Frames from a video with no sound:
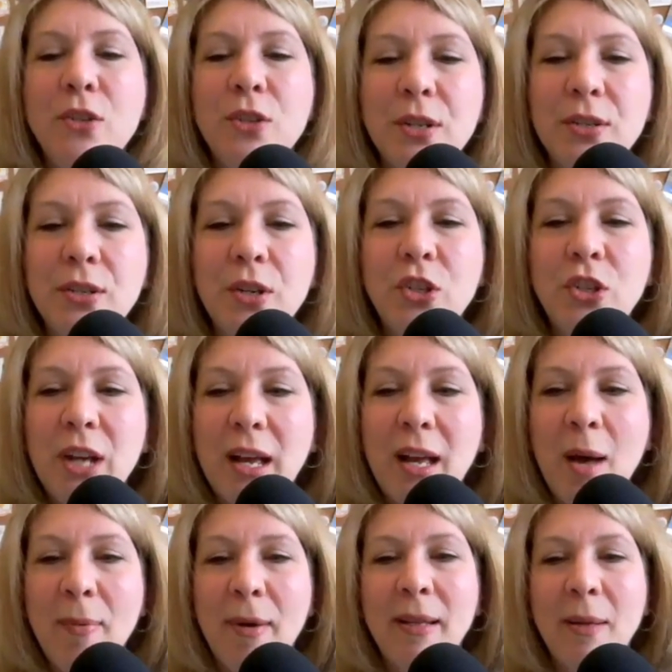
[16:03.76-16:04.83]
just to check
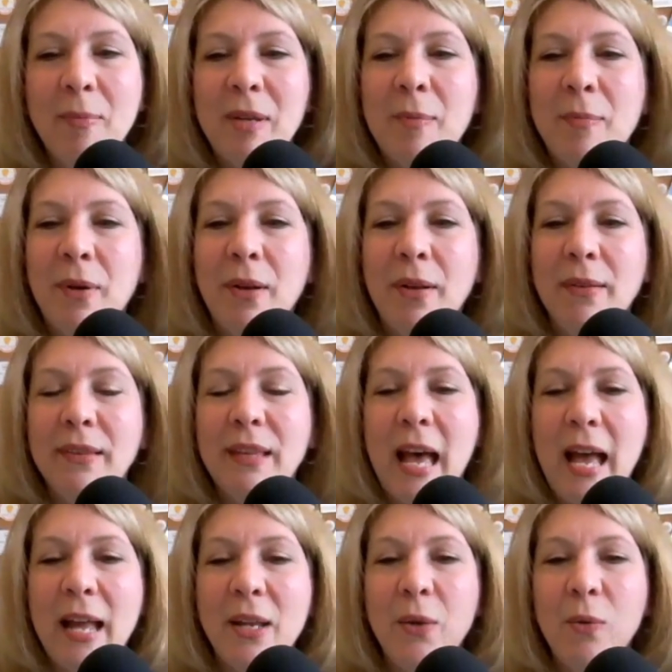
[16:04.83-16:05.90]
up on the people
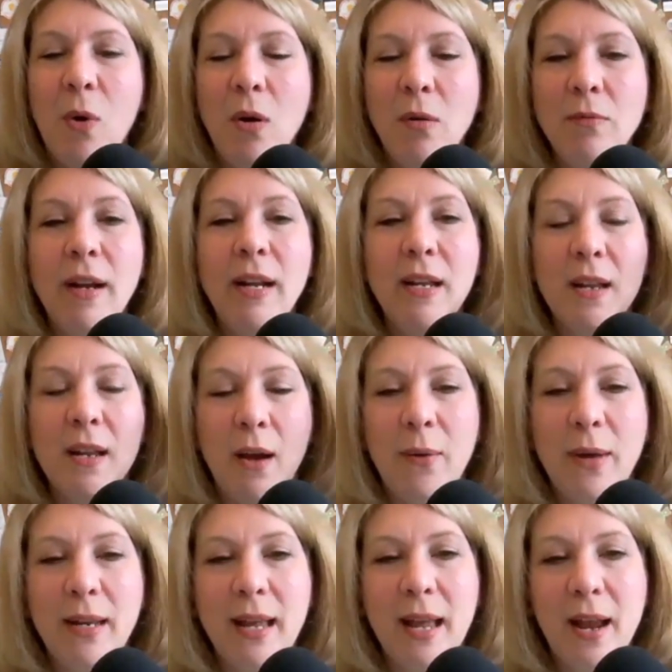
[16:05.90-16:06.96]
that you already know
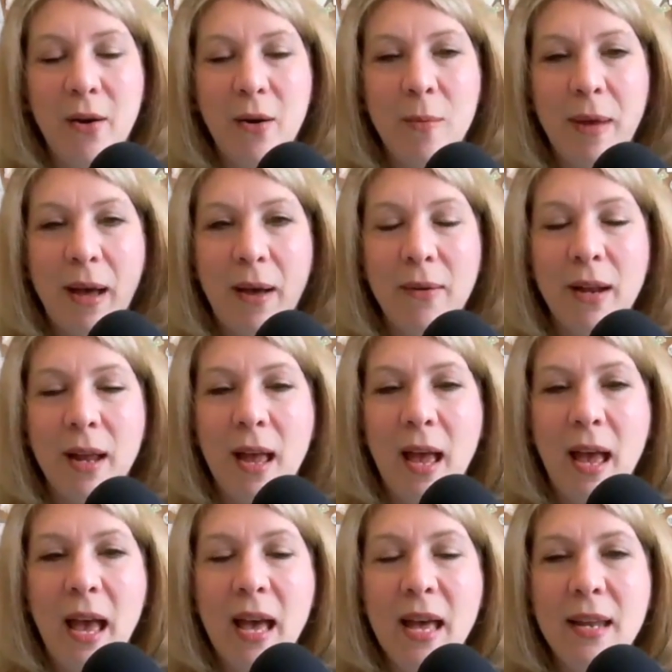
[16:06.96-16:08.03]
and care about.
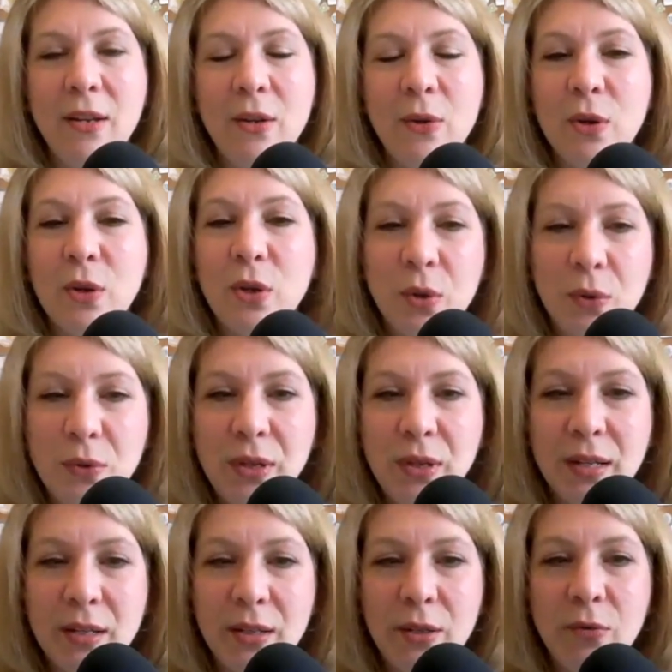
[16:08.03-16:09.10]
And you can use
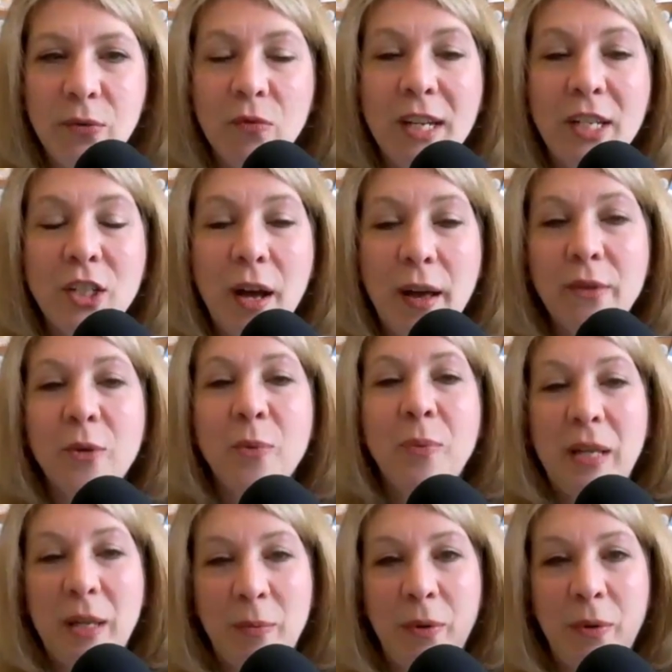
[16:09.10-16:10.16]
it to reach other
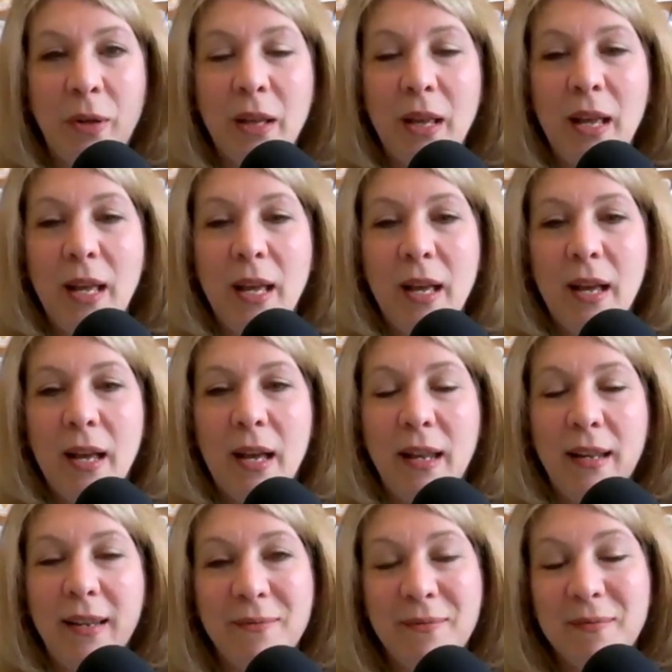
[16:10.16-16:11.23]
people.
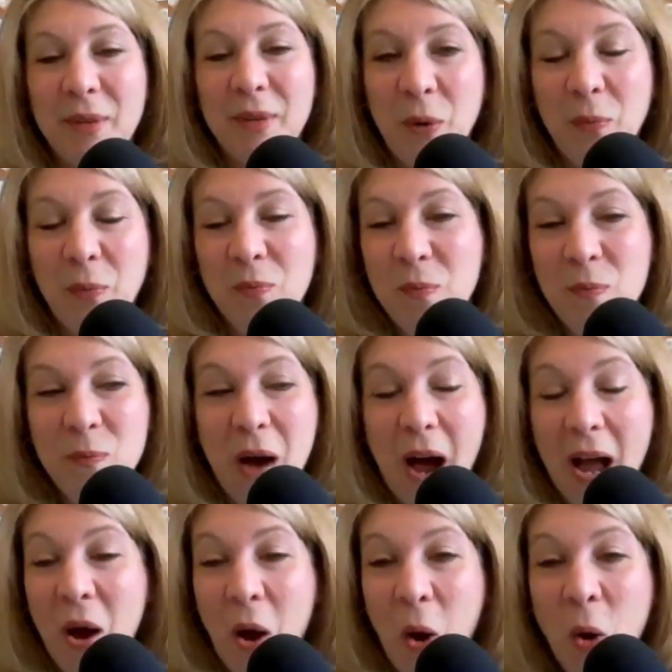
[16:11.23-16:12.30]
And,
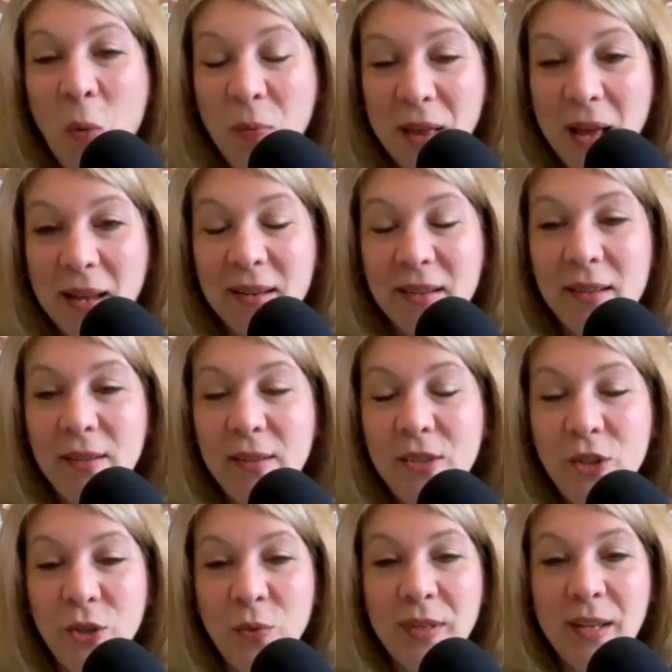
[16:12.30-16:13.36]
I hope that
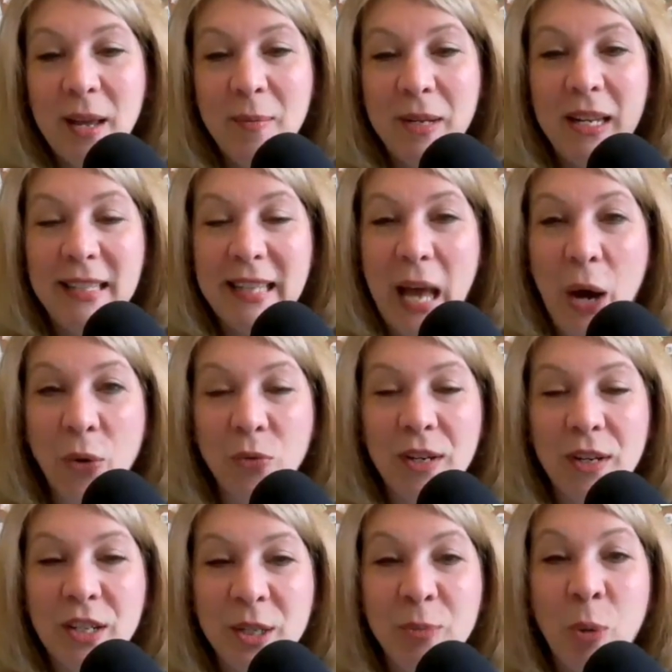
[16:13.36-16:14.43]
Children with Diabetes
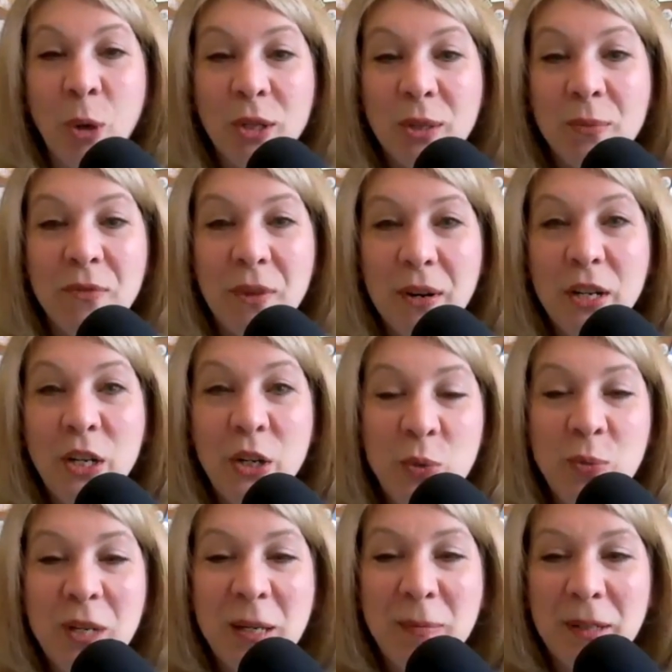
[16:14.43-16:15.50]
Outreach has brought some very new
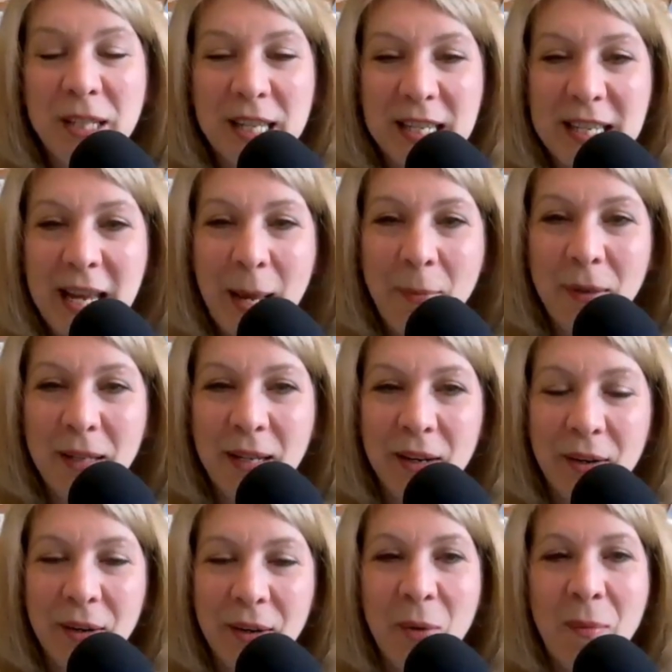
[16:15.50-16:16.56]
people to the table here.
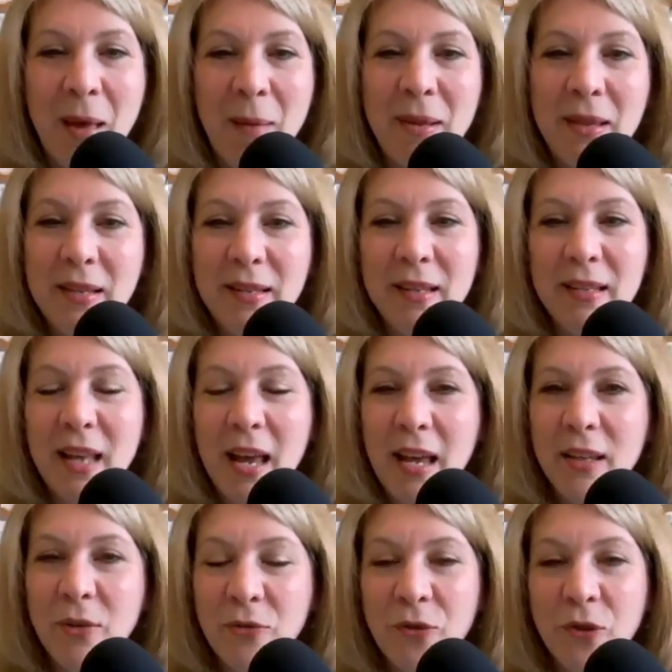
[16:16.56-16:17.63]
Maybe this is
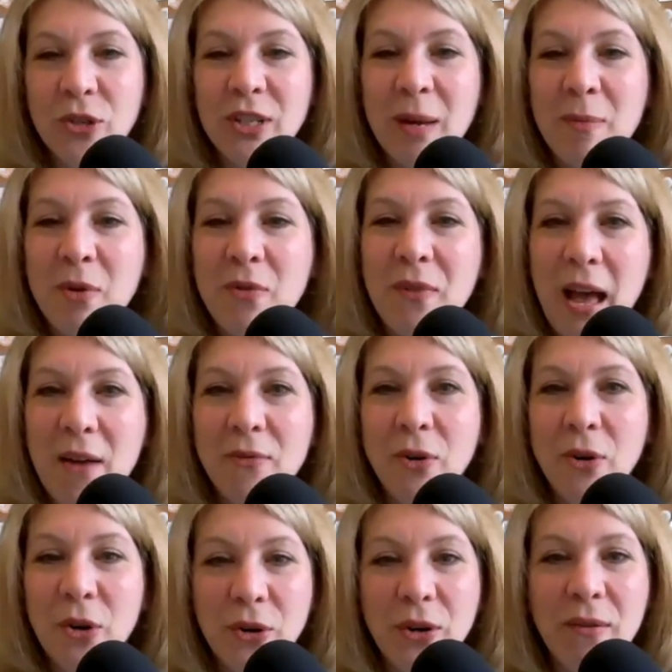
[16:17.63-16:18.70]
the first time you've ever
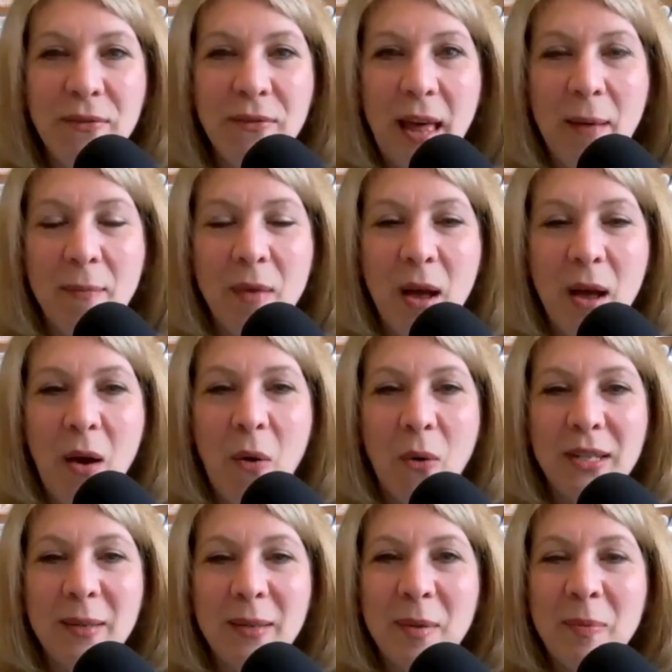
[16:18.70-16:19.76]
heard of them or
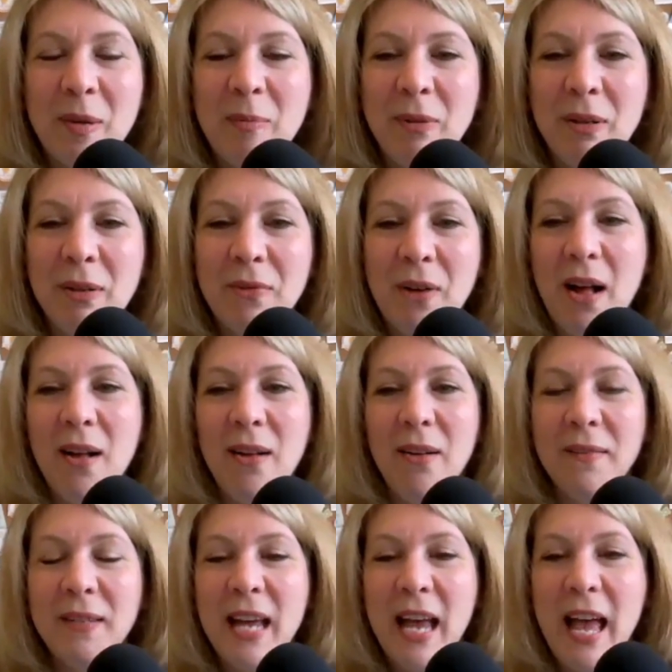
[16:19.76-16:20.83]
some of the people
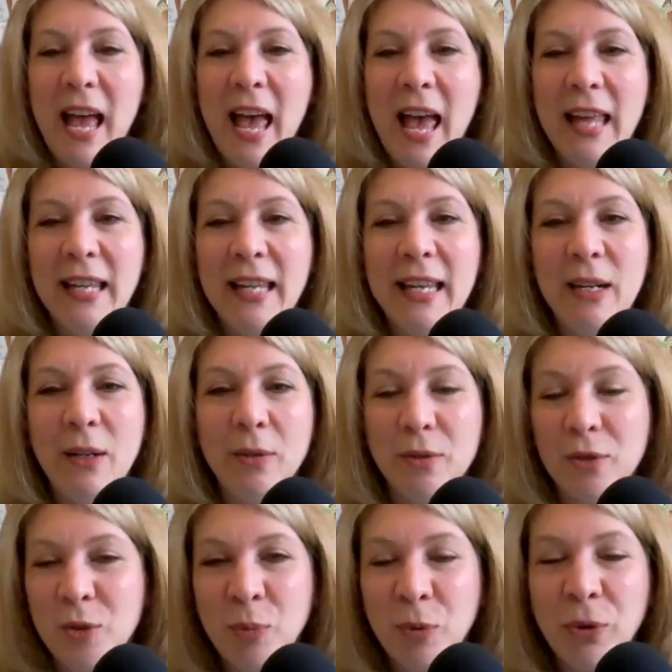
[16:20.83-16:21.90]
involved, and it'll
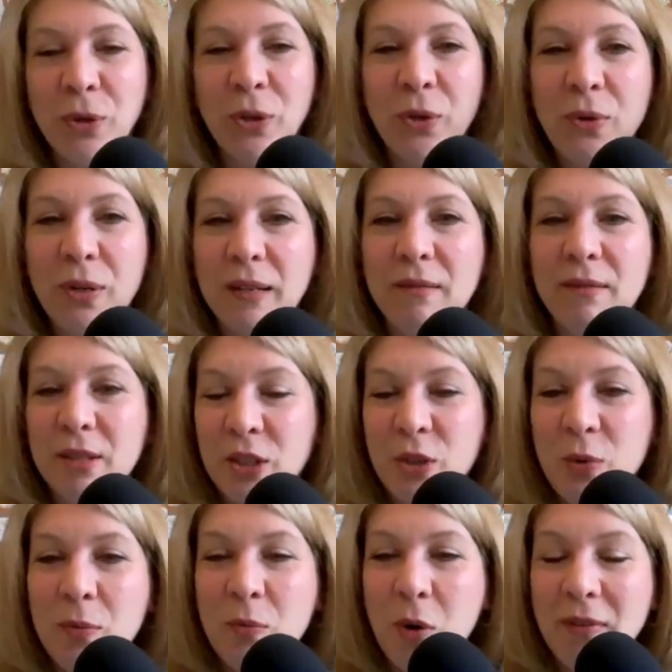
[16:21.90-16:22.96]
spur you to
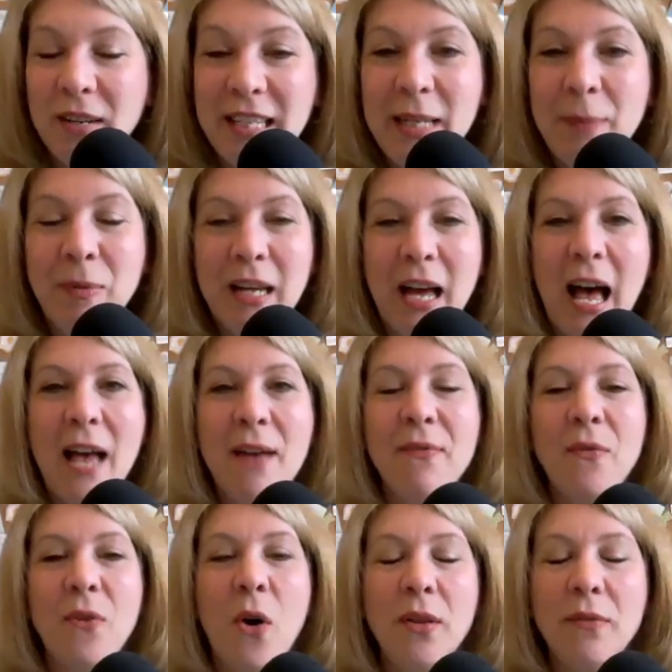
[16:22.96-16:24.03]
do more of a deep dive
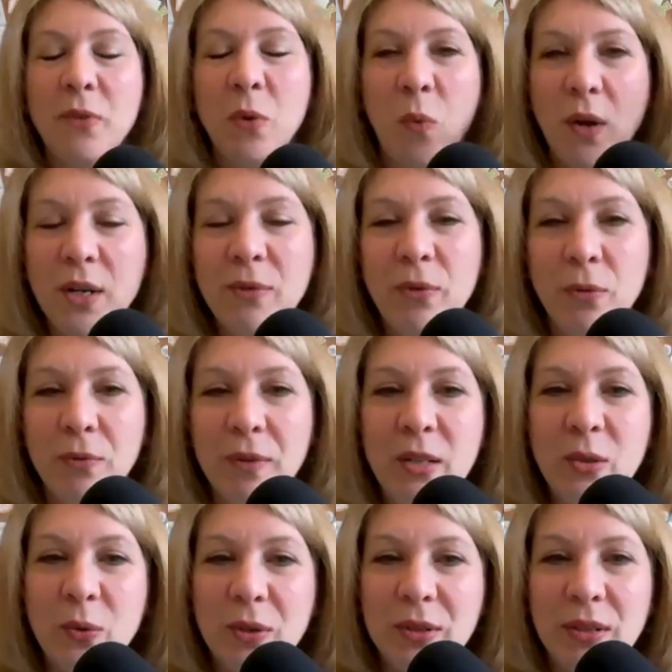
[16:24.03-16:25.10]
of all of the wonderful
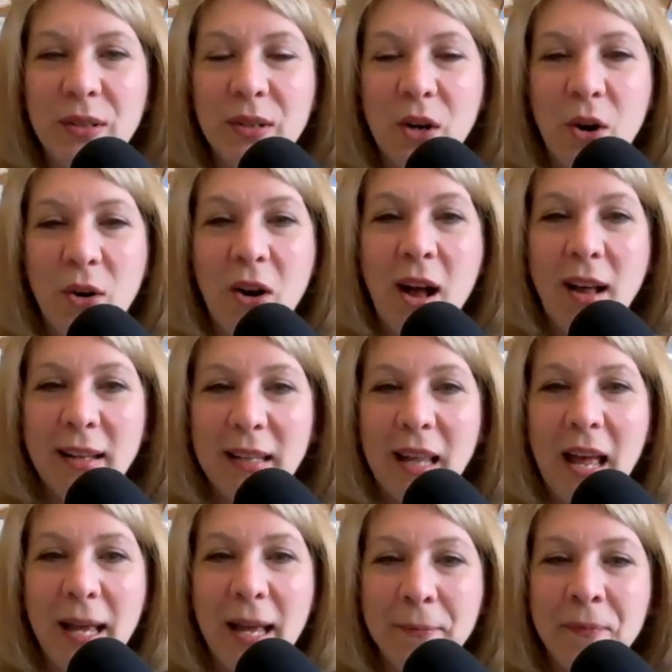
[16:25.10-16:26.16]
resources that are
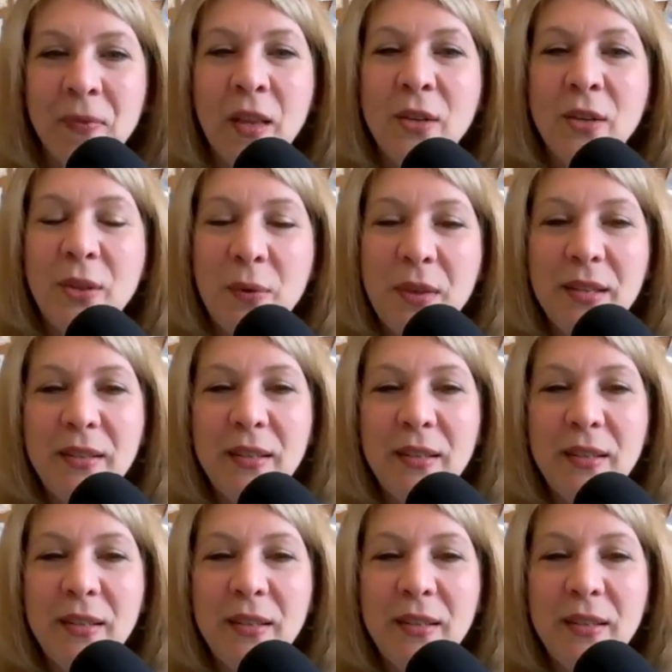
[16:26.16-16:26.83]
online. So this